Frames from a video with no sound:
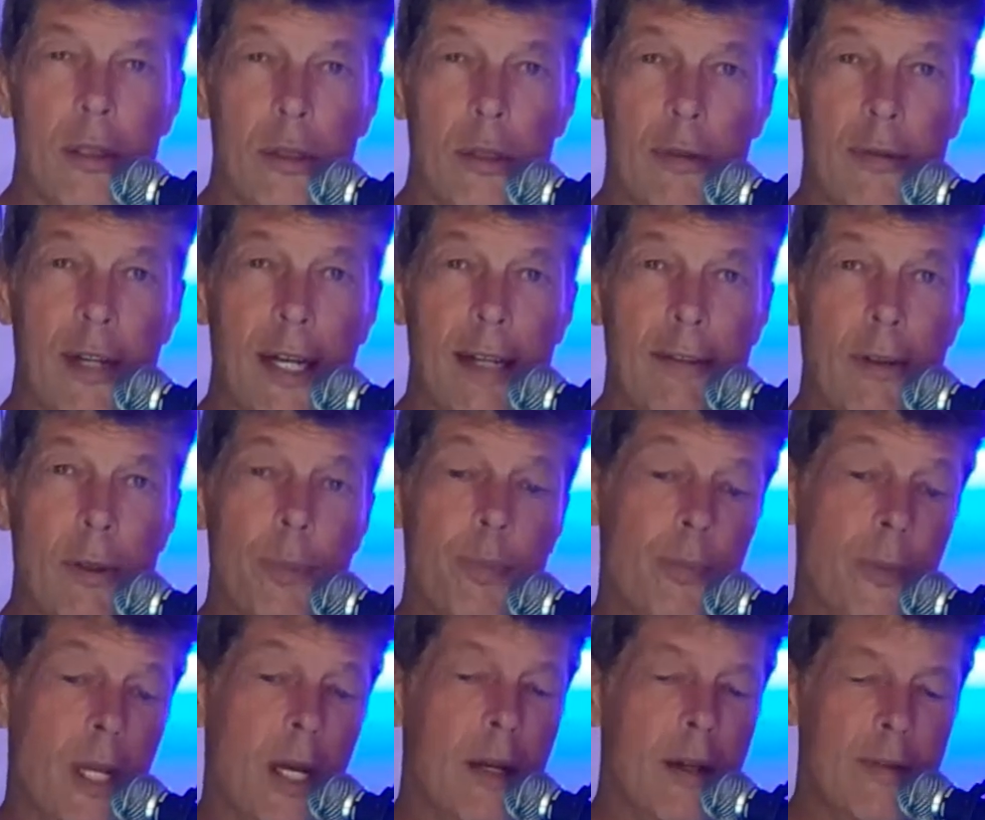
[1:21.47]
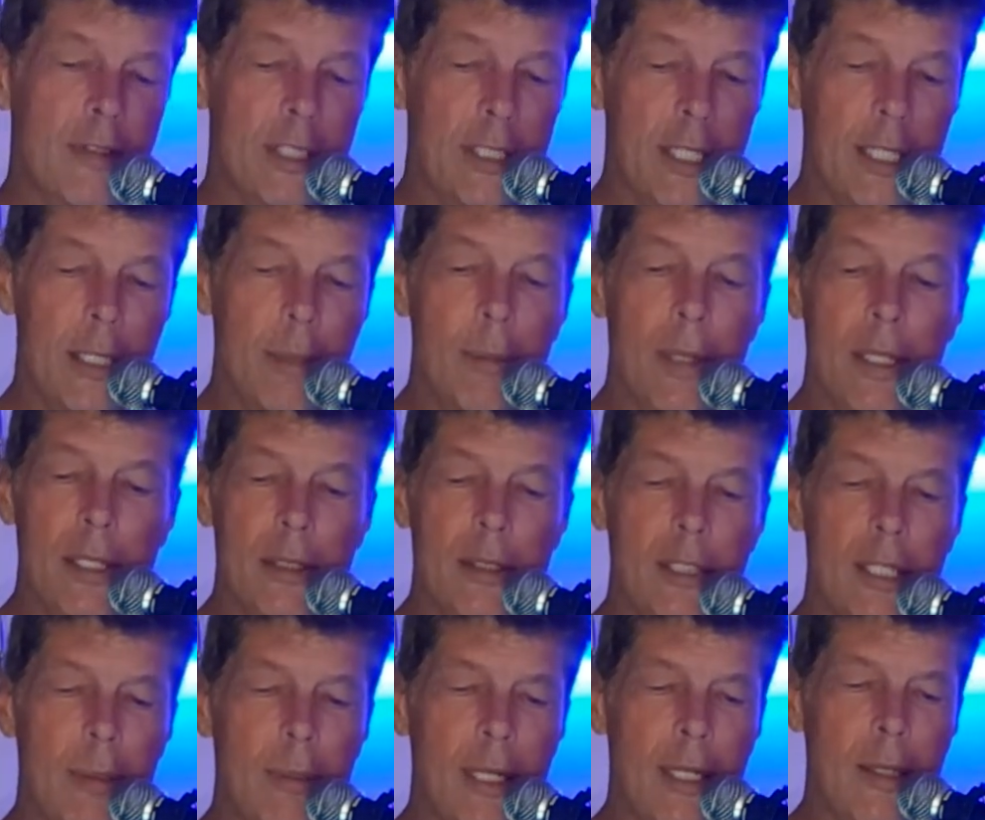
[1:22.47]
survival of SHIB,
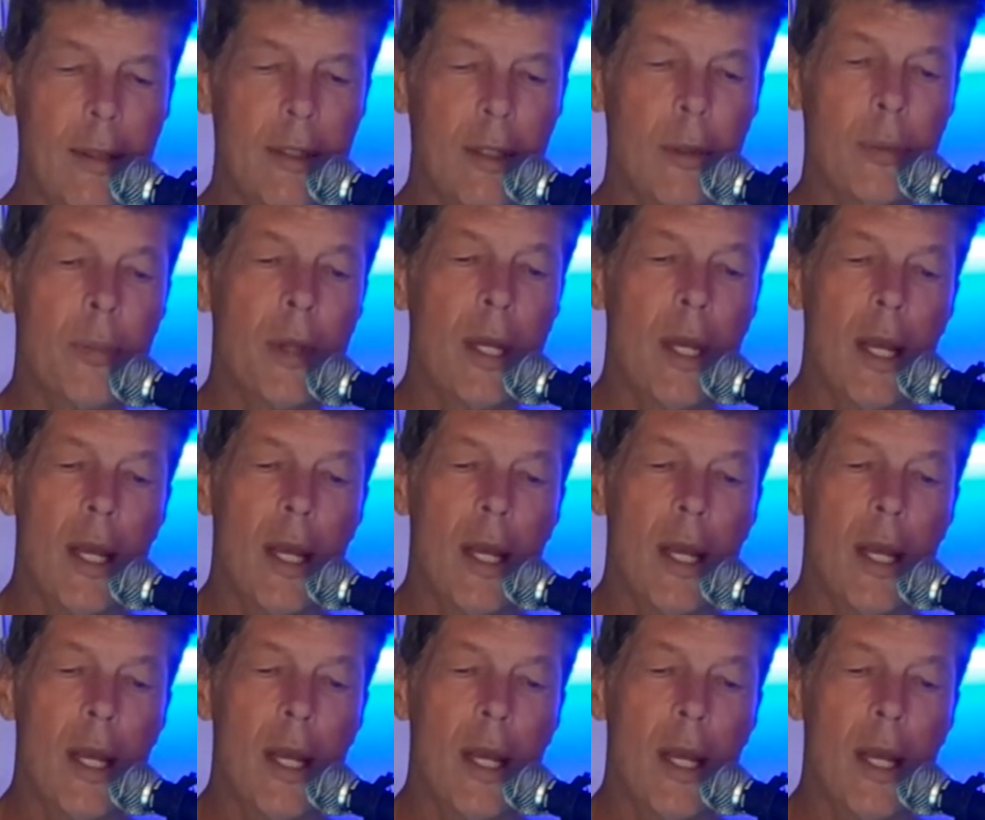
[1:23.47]
Shiba Inu,